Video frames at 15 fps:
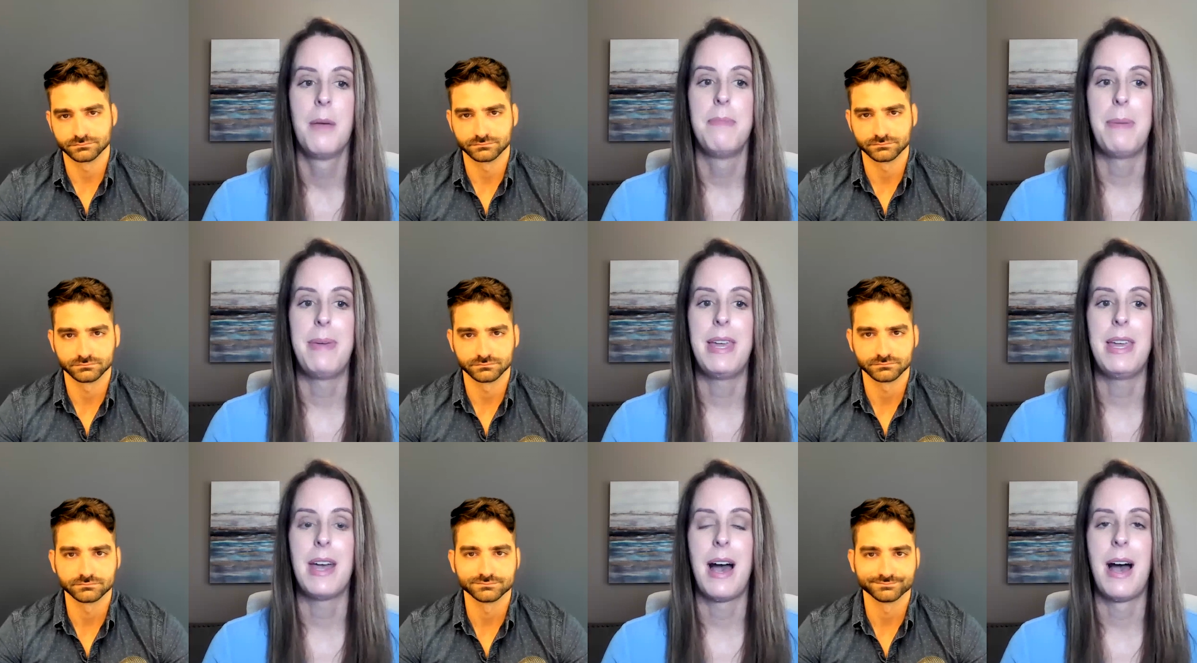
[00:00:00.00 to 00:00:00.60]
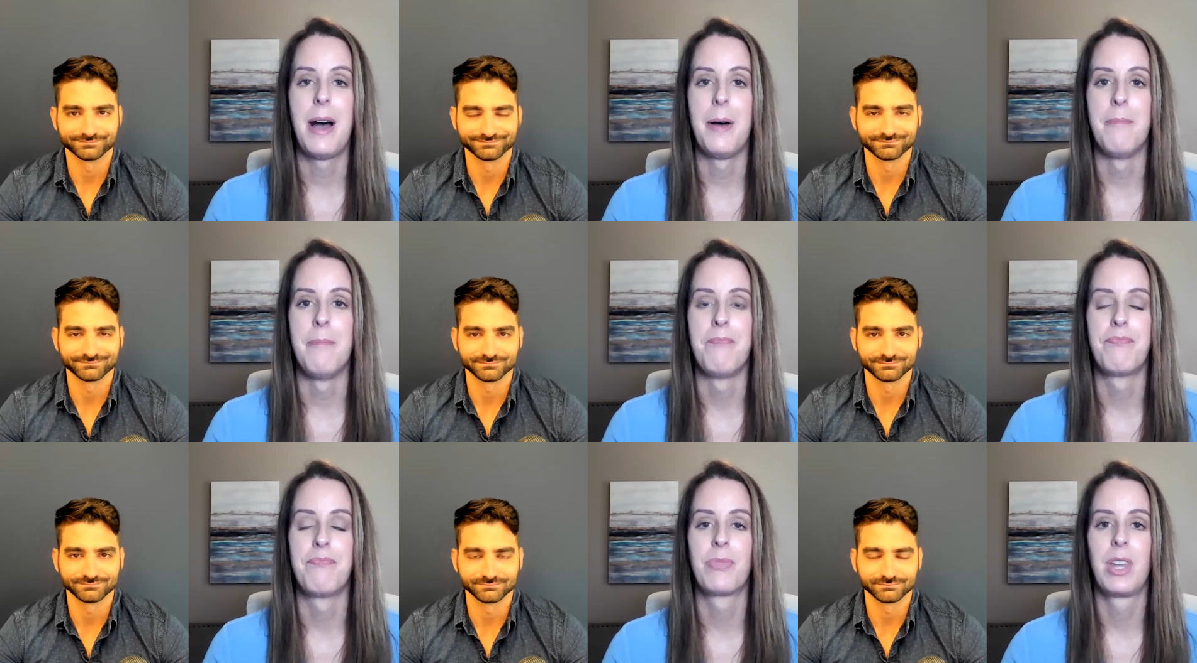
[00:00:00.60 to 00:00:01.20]
Speaker 1: maybe
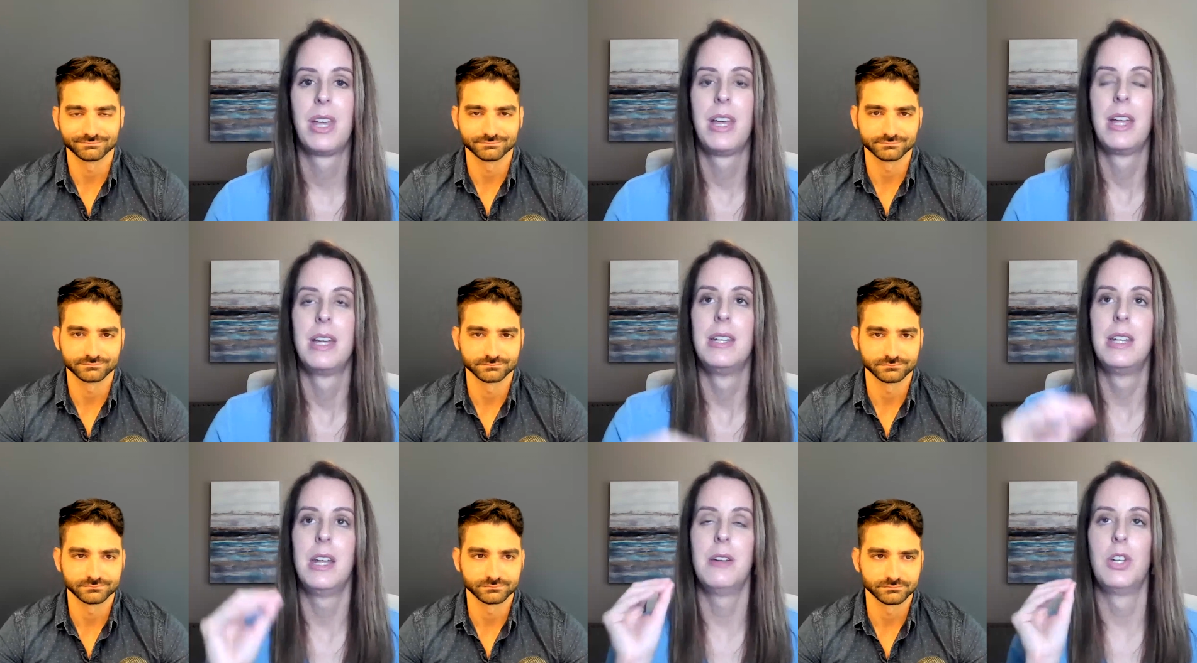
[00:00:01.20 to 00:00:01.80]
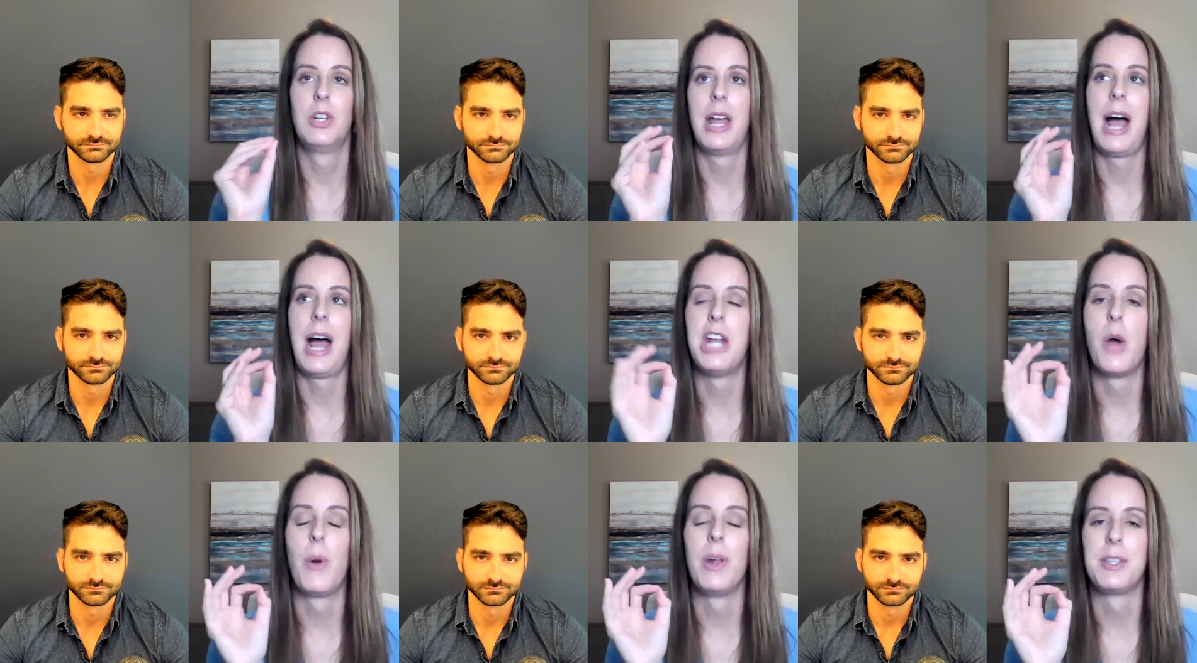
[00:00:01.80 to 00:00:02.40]
um,
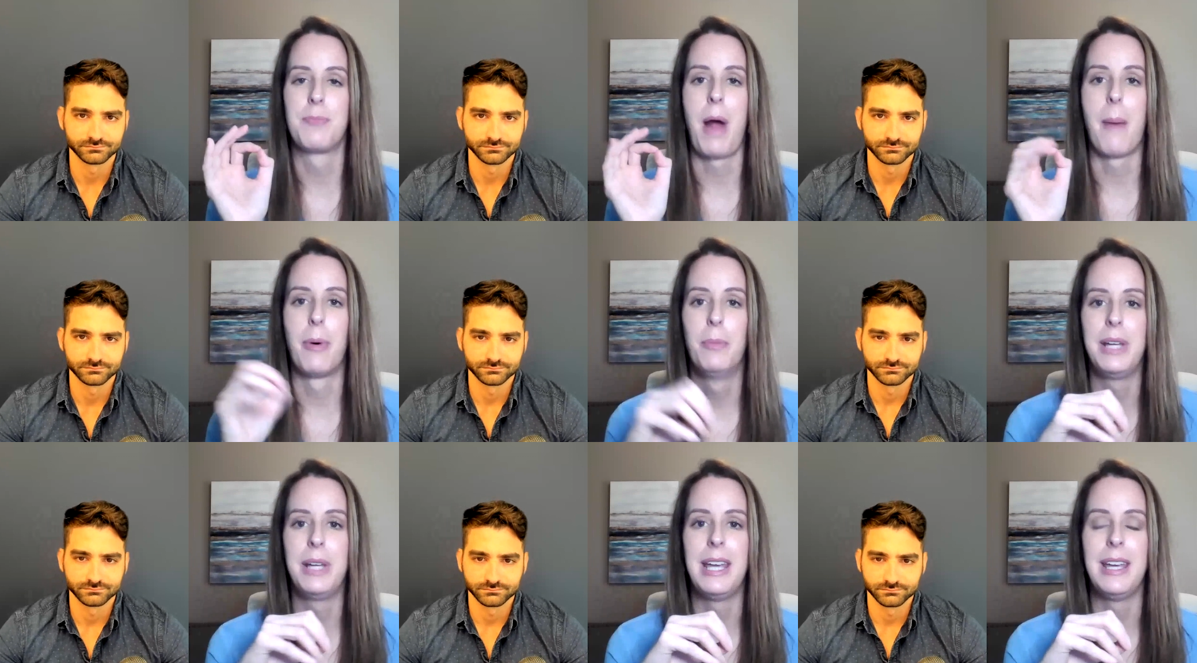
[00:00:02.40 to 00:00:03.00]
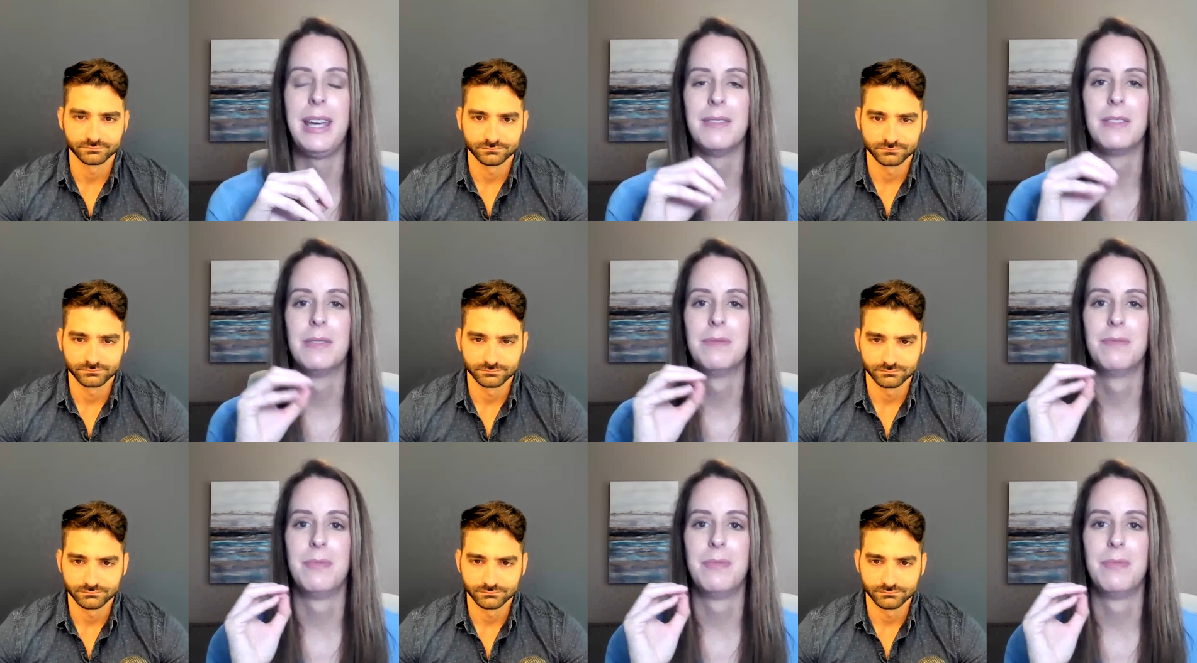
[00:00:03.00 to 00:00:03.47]
I know it's probably